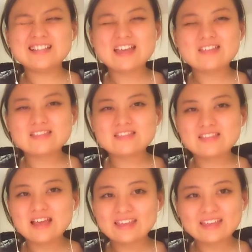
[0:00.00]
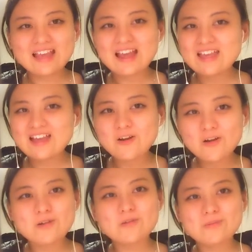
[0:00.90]
I
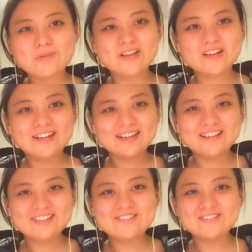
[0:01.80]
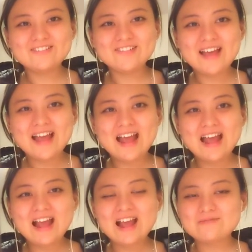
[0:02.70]
hope you
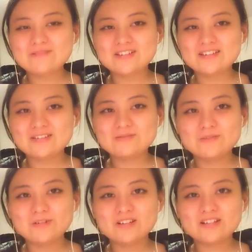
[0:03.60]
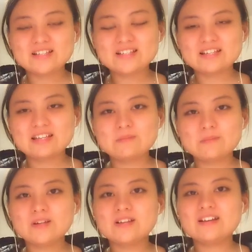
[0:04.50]
haven't fallen
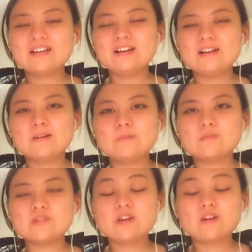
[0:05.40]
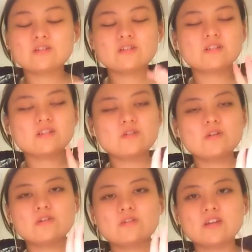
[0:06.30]
asleep. So I'm gonna
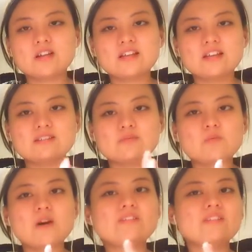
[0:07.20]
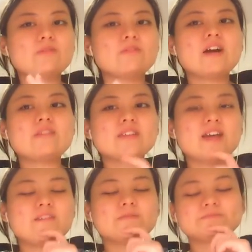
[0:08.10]
call you quickly. It's 1:05
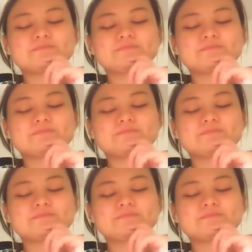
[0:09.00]
now.